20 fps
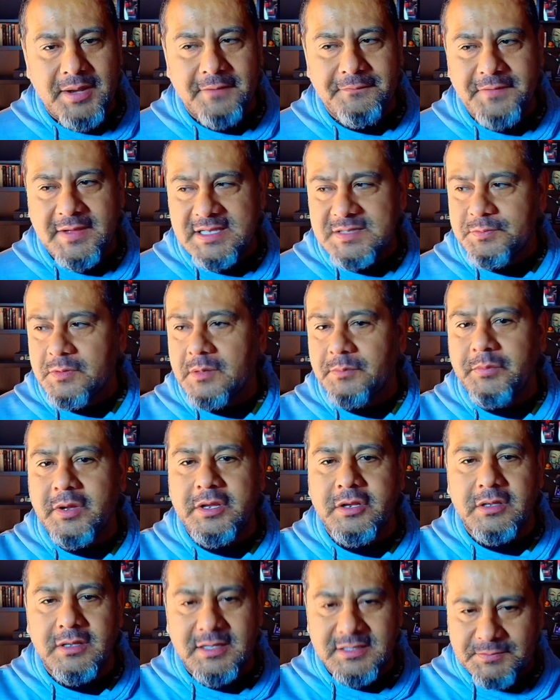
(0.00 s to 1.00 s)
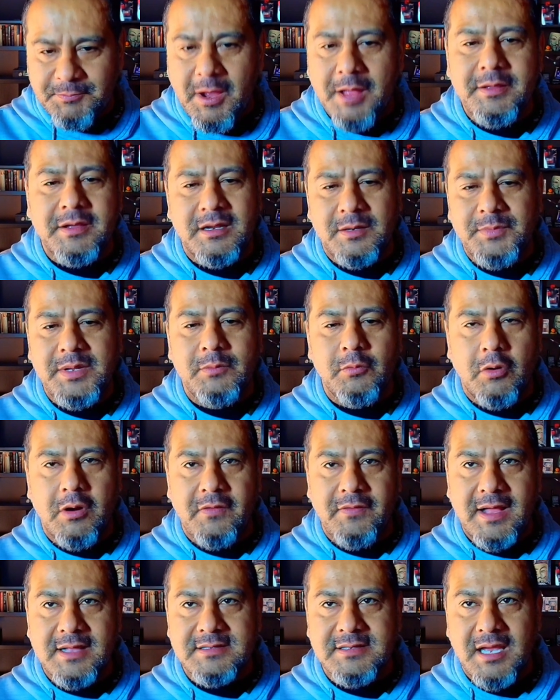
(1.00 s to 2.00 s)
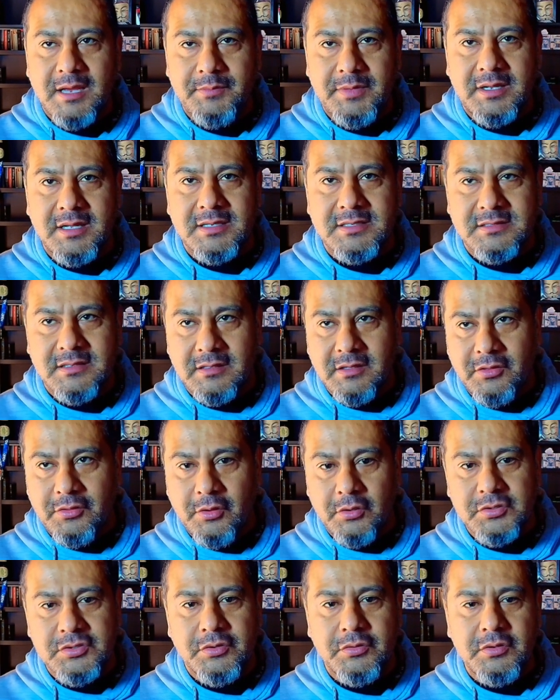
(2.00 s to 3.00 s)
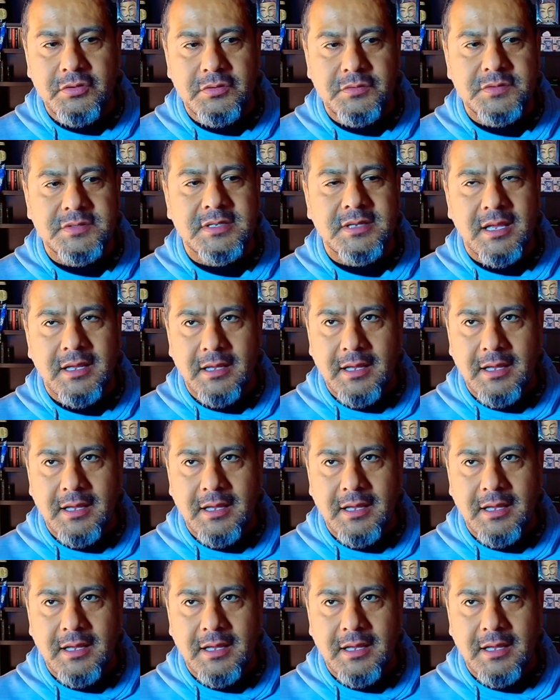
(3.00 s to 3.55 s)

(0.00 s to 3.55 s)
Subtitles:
at Facebook, but it's probably going to be more on that side because those crews